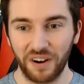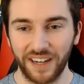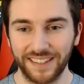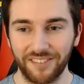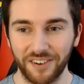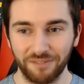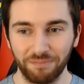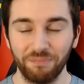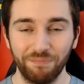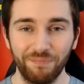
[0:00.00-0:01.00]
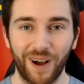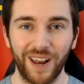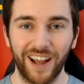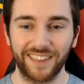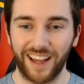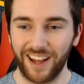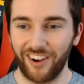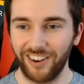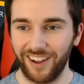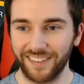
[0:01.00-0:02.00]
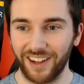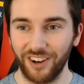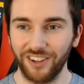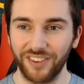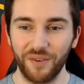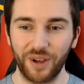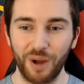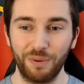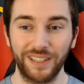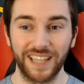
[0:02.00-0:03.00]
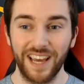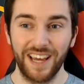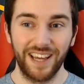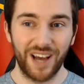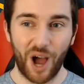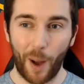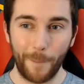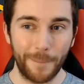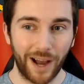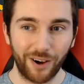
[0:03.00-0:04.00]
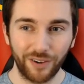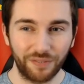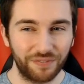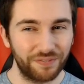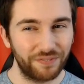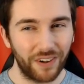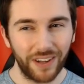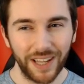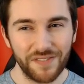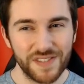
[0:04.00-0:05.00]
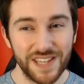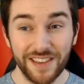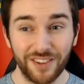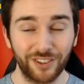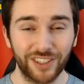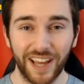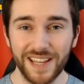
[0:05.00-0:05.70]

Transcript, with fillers: 97. I like that. I like that a lot. So there we go, boys. About a five, 600k